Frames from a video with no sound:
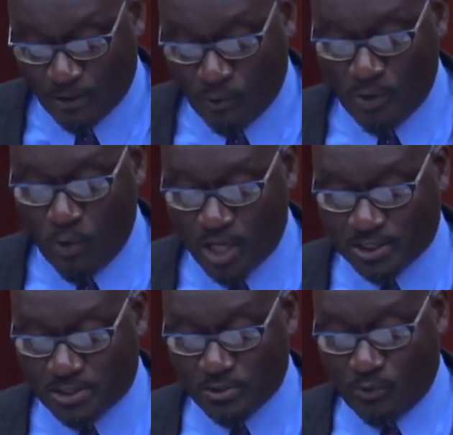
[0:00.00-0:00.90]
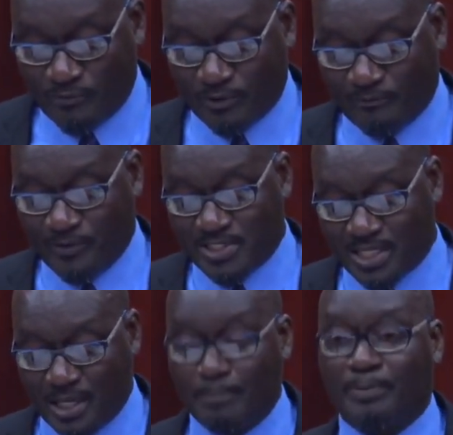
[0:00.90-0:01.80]
we worked with the
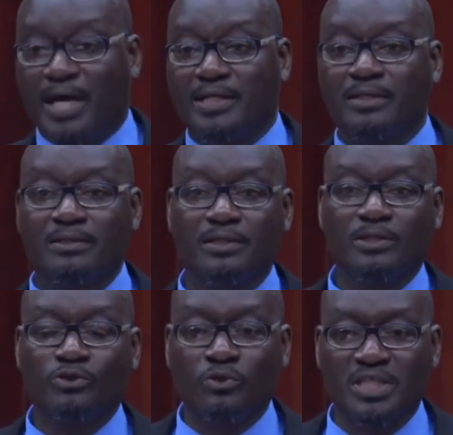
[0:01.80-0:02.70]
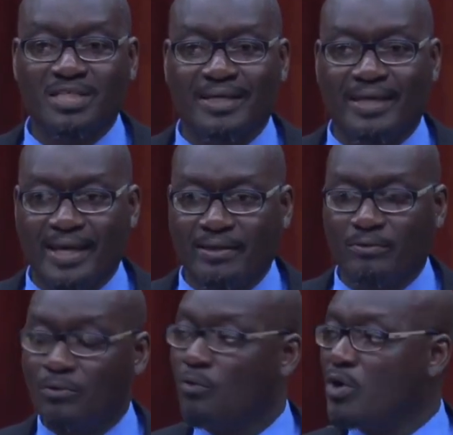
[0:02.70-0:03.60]
physical planning unit
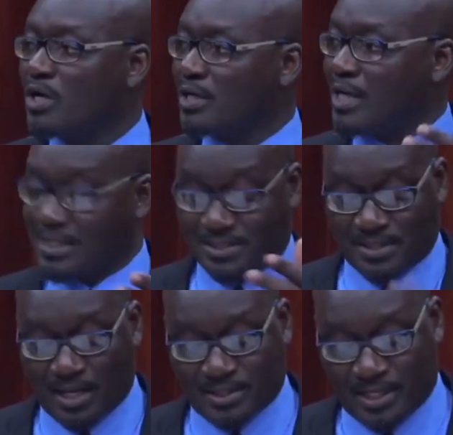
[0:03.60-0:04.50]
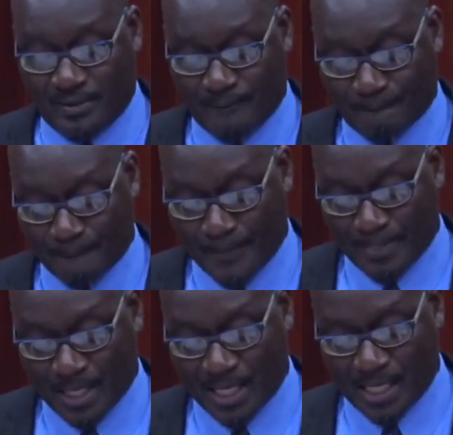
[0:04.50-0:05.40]
again, work had started,
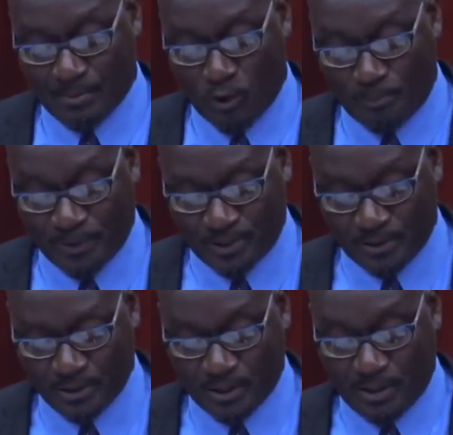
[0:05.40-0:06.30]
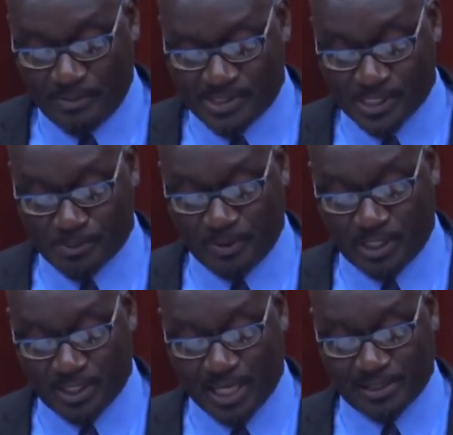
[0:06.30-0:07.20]
and I'm hoping, Mr.
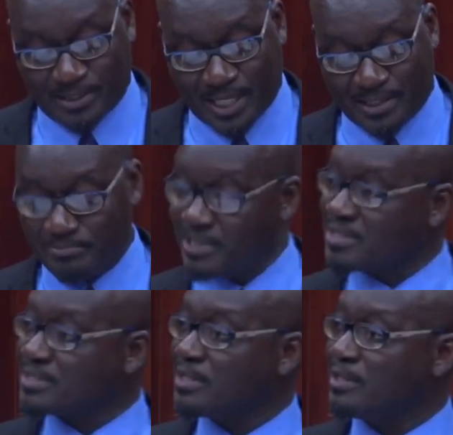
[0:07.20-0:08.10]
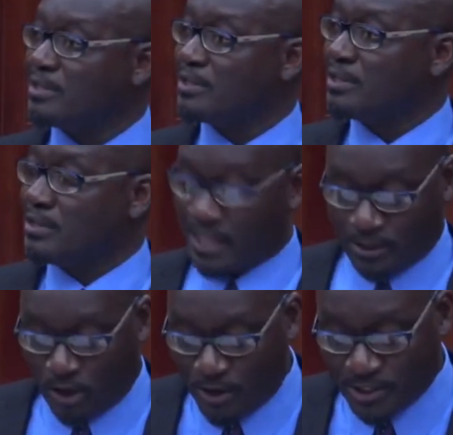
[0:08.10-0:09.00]
Speaker, that the minister
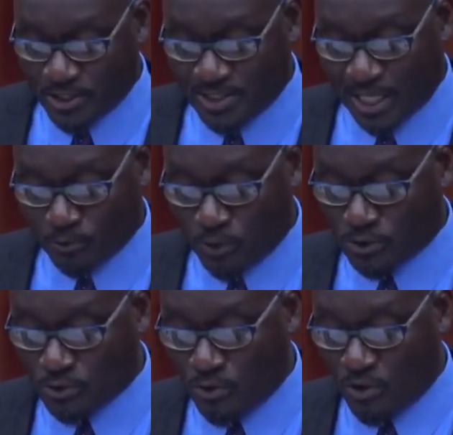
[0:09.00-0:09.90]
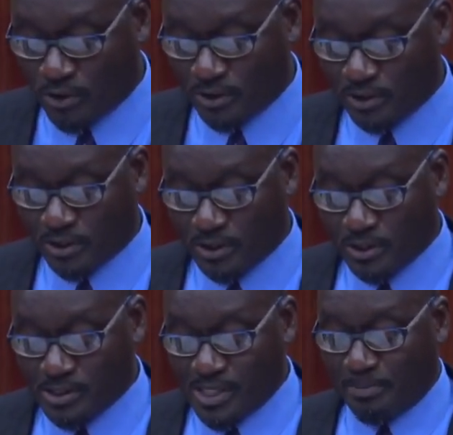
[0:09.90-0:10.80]
encourages that work to go on.
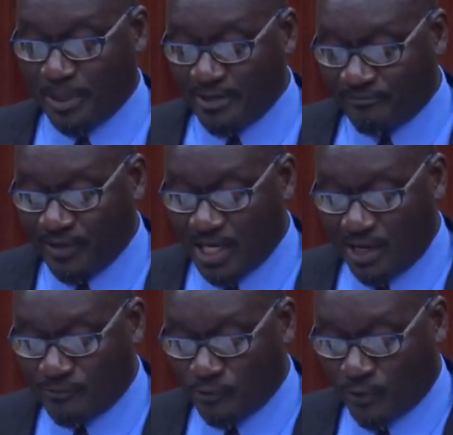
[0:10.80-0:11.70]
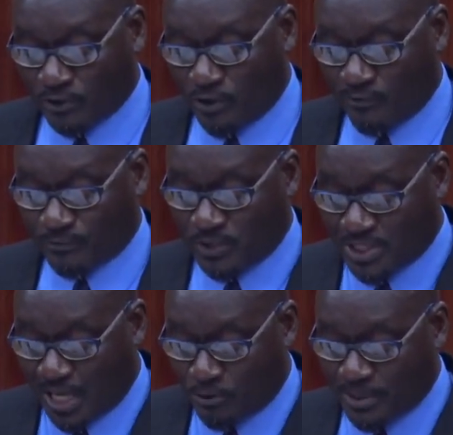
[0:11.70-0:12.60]
Say playing field en Vieux Fort Neuf,
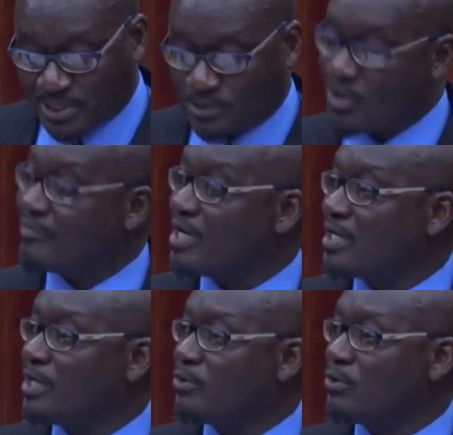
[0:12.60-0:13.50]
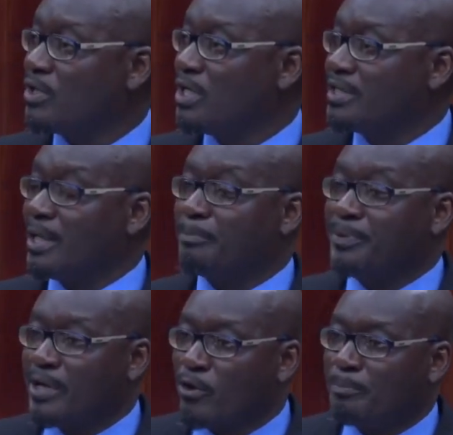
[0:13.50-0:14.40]
the
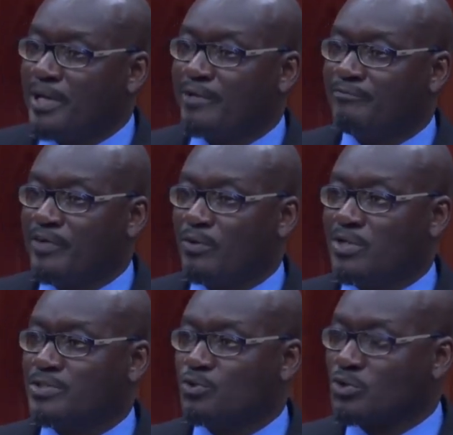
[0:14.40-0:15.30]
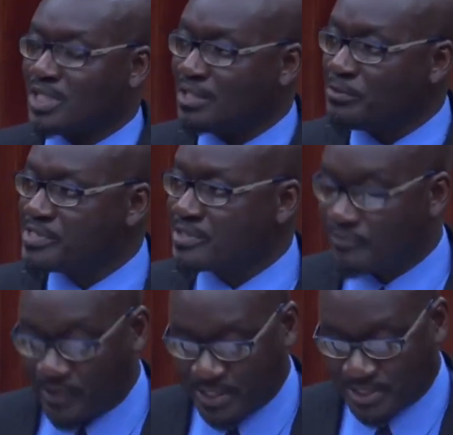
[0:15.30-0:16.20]
Pierrot playing field was totally
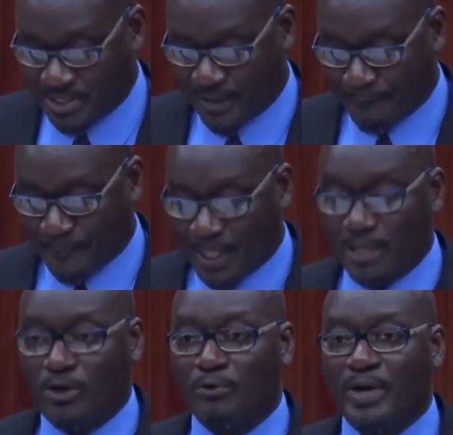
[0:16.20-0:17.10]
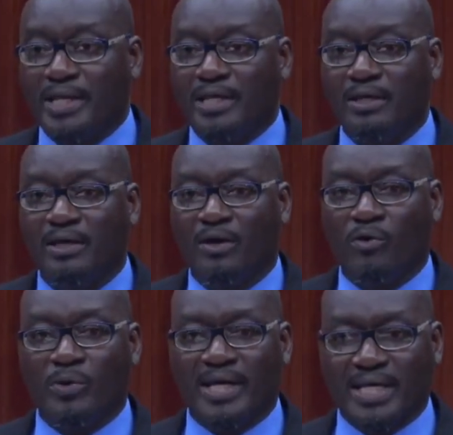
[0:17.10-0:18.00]
resurfaced, and already
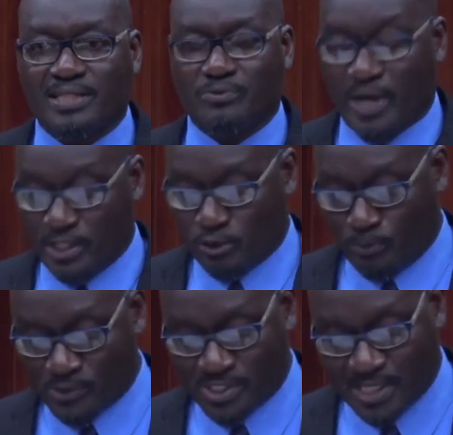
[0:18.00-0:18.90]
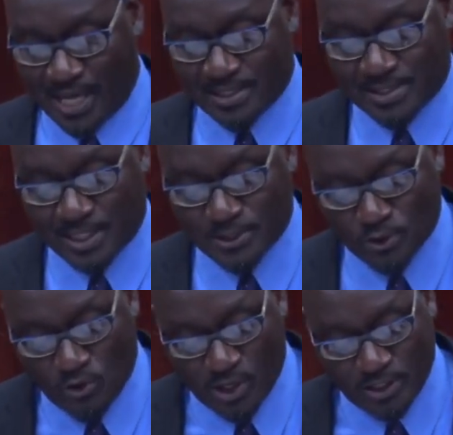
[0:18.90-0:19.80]
we were getting ready to put stands and
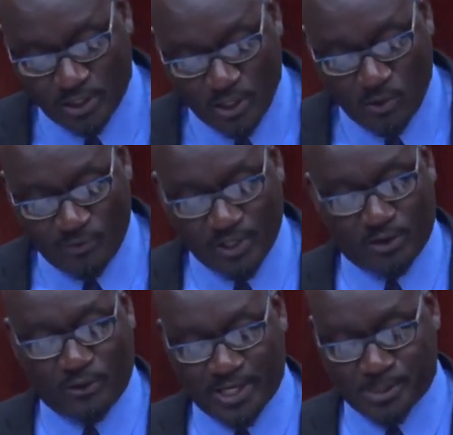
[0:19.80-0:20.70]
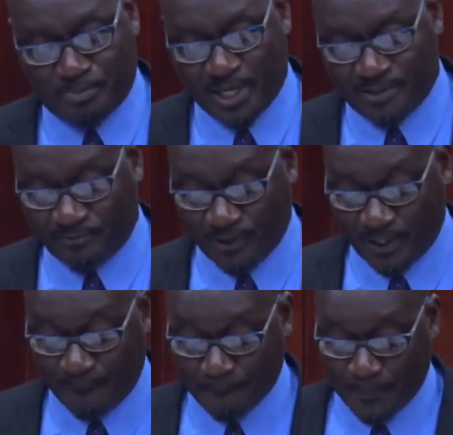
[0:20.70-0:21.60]
so on with the Grace playing
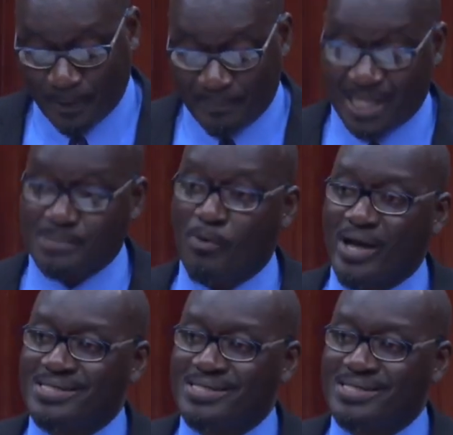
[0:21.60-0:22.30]
field, because more